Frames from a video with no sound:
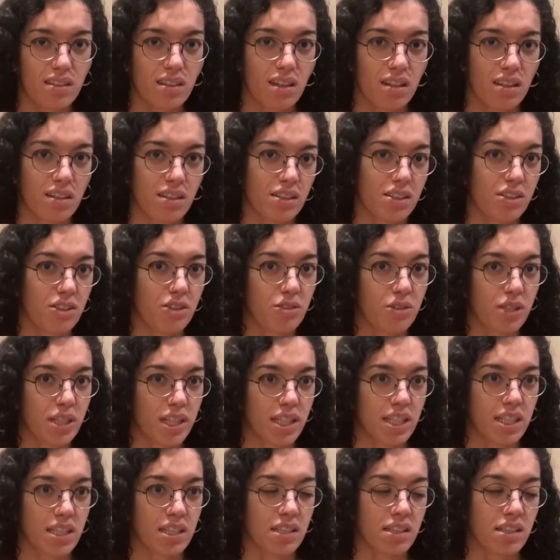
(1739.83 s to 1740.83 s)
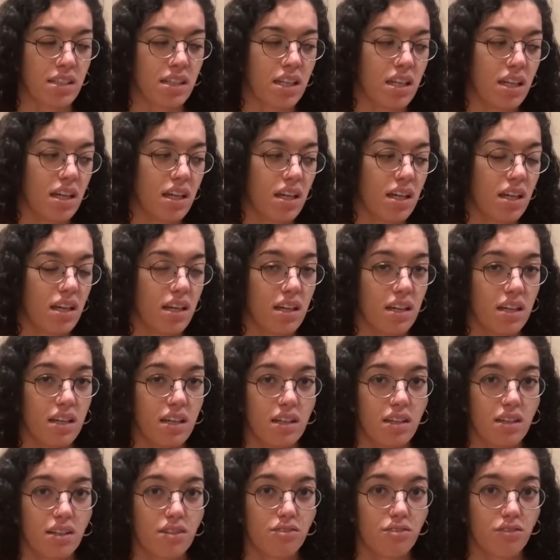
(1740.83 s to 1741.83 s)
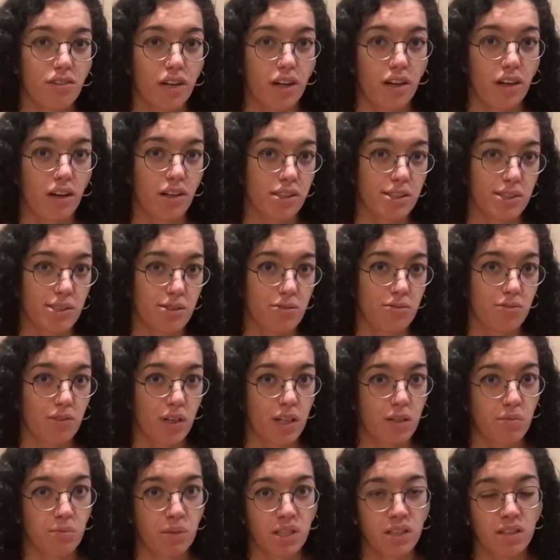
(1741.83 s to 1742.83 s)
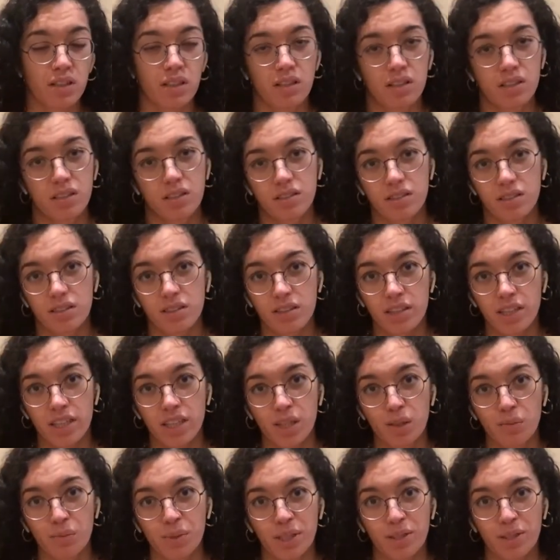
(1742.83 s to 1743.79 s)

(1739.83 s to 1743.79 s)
You can also find me on Instagram